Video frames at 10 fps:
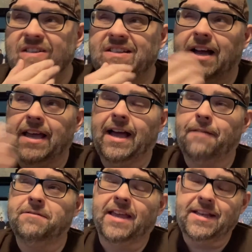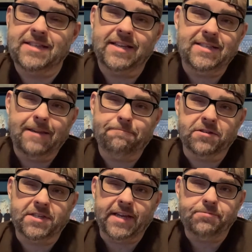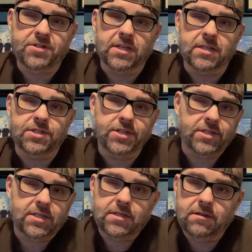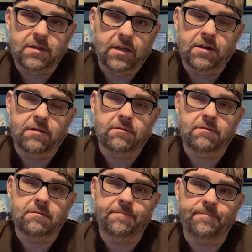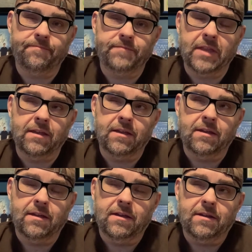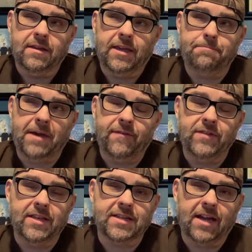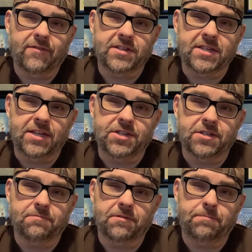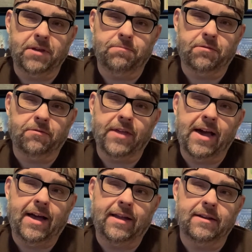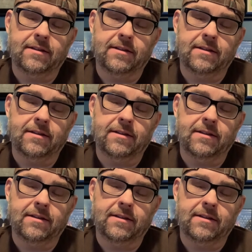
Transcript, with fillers: I, I would guess I'd say perception. Just, you know, keep having these conversations with people that